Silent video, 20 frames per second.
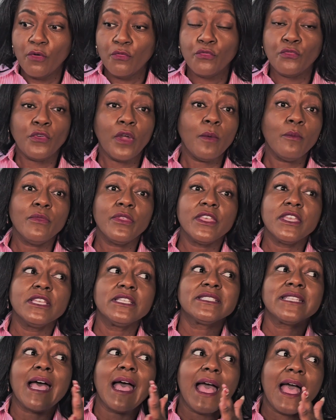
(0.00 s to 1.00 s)
From
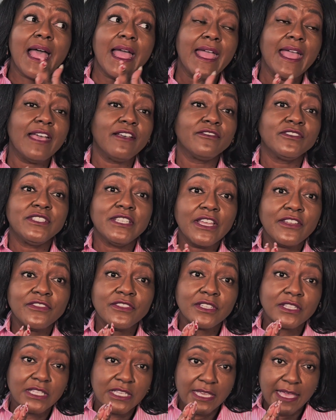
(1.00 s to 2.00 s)
this, I have
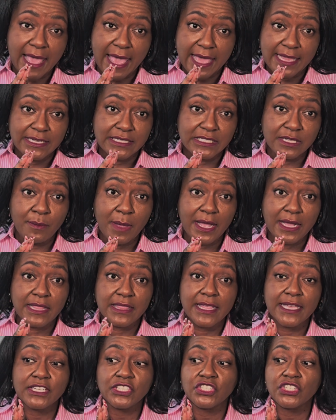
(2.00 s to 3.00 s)
definitely added to my
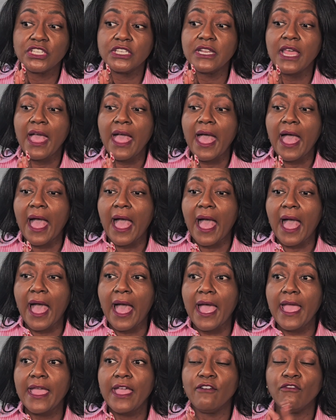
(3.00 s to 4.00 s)
collection.
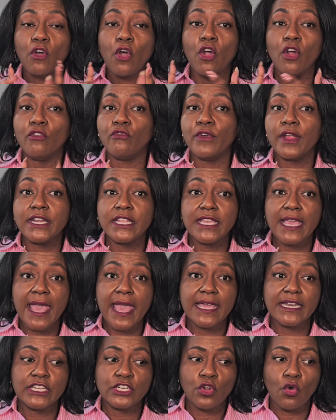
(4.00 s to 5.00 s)
I have already
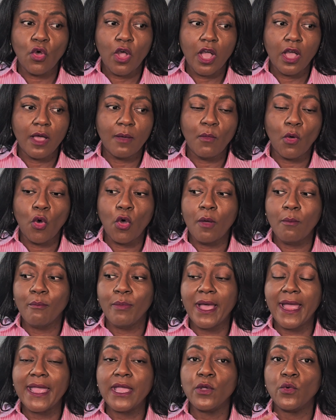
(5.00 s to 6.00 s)
added On
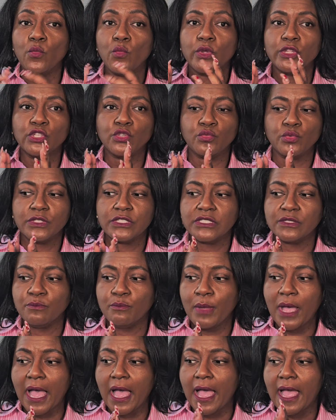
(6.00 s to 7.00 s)
Bite, which was
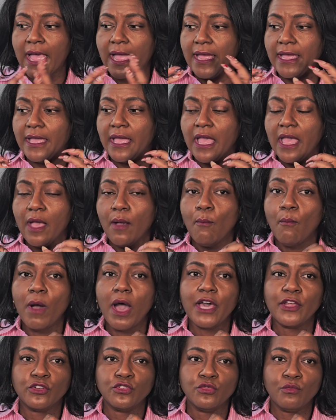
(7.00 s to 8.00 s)
by
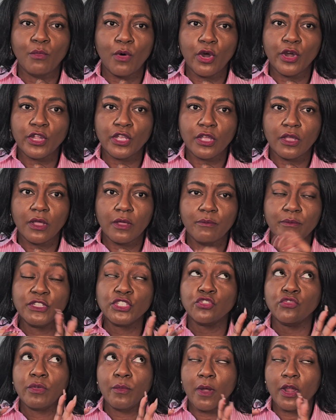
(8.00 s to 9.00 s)

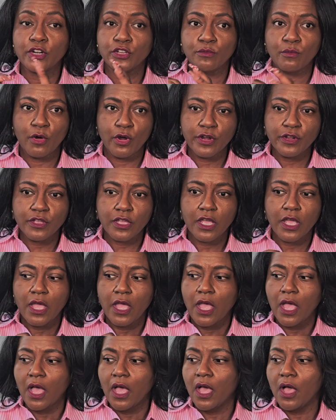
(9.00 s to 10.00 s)
Mystery Modern Mark,
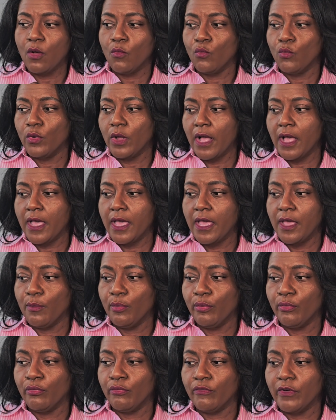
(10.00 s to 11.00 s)

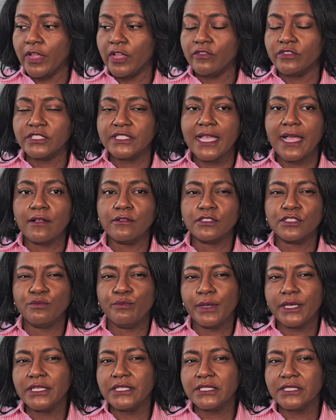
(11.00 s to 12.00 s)
a fragrance house
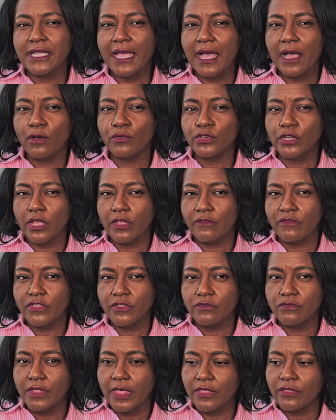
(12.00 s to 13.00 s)
based out of
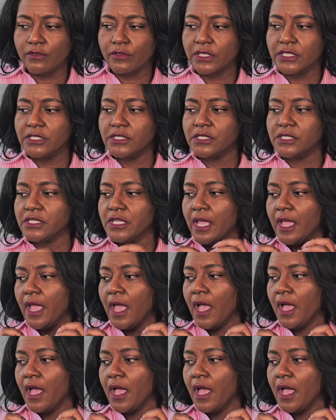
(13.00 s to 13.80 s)
the Netherlands.